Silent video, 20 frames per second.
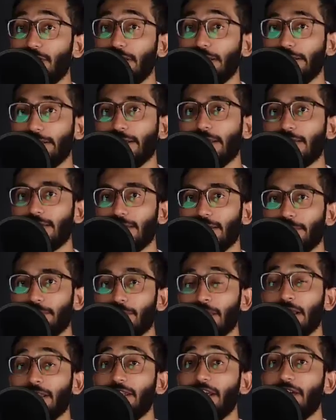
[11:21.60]
of
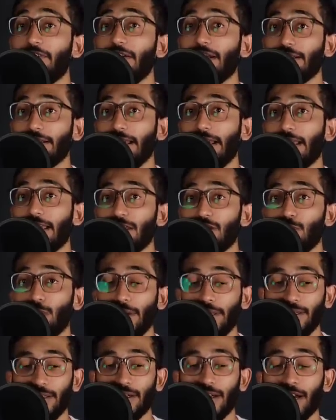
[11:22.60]
literacy. There were days
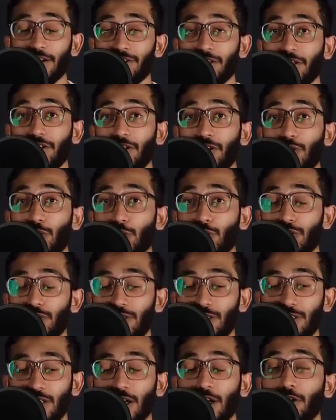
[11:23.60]
when Rashid
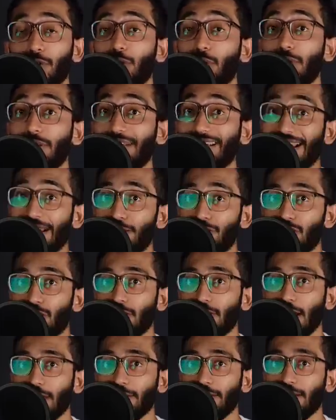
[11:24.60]
used to teach
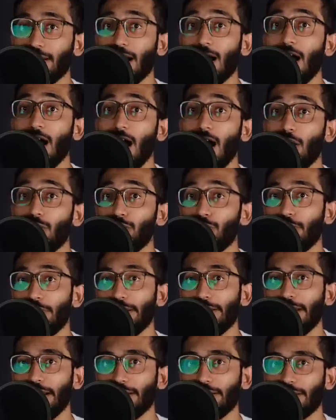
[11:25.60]
Nadira how to
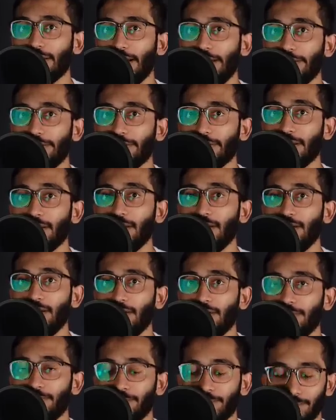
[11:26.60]
read and write.
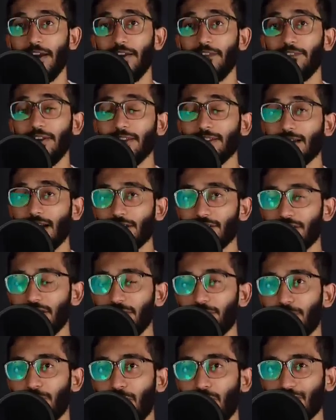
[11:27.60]
When
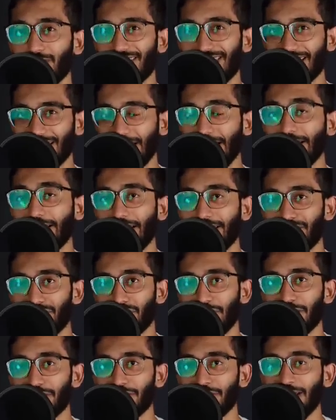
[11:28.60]
Rashid brought slate and
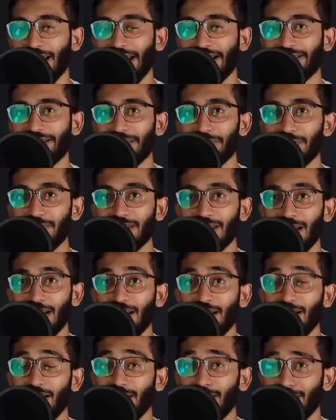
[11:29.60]
stationery items,
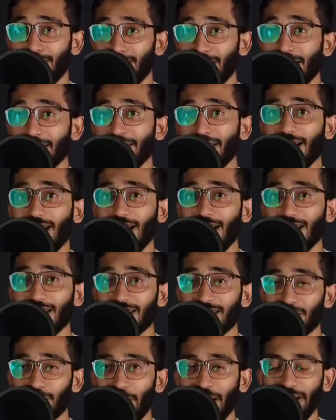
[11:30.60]

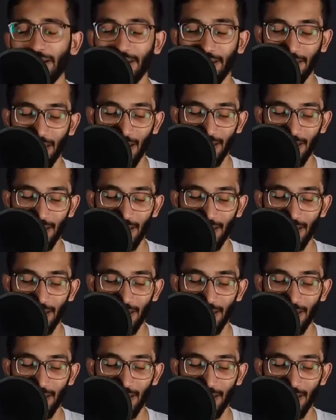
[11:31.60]
Nadira smiled